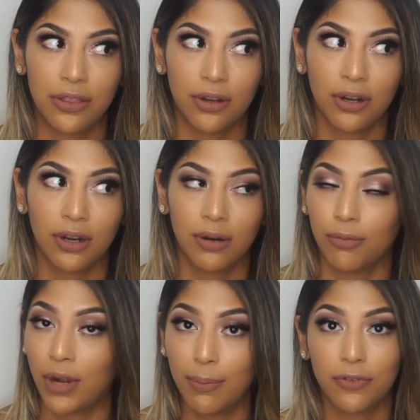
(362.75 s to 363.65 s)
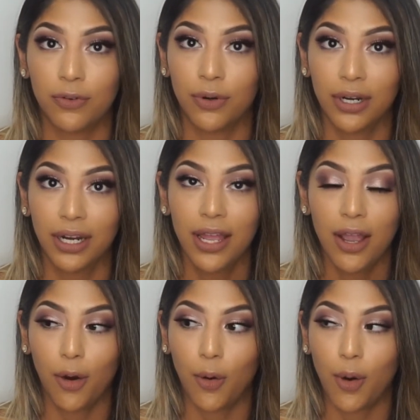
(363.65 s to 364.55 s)
either right before
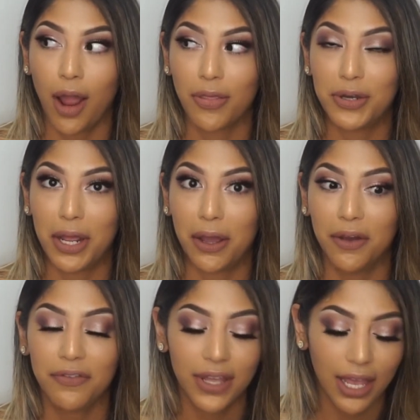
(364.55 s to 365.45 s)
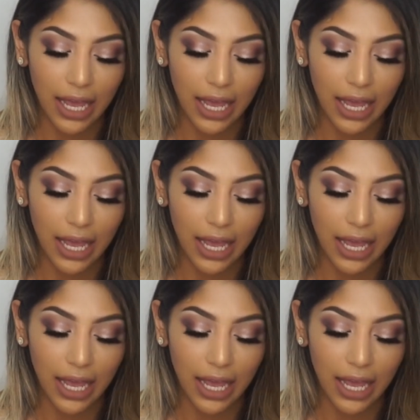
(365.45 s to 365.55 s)
or on the day of.